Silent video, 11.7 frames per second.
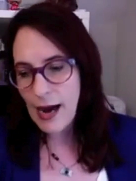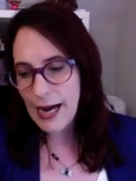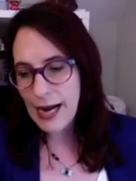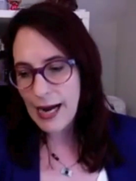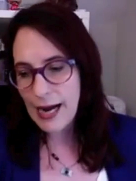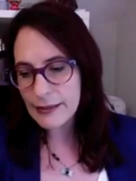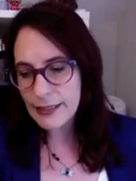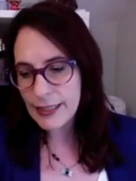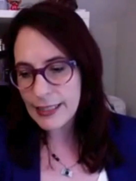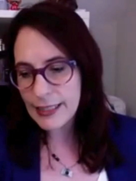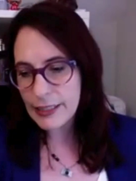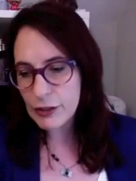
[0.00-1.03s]
I
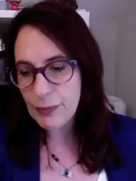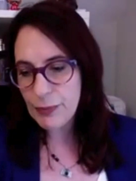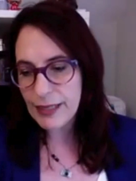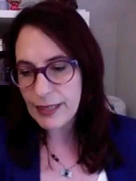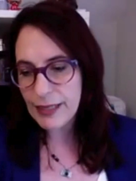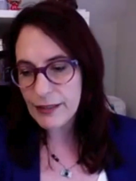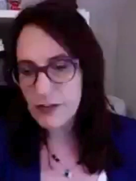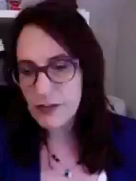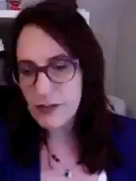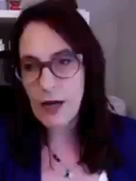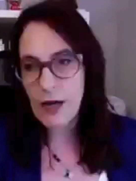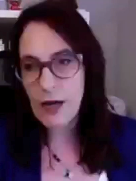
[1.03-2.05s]
teach based
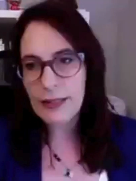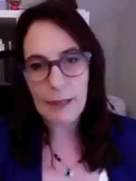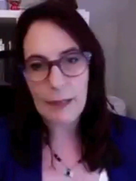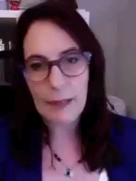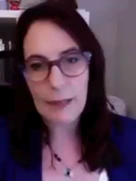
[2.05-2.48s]
on a labor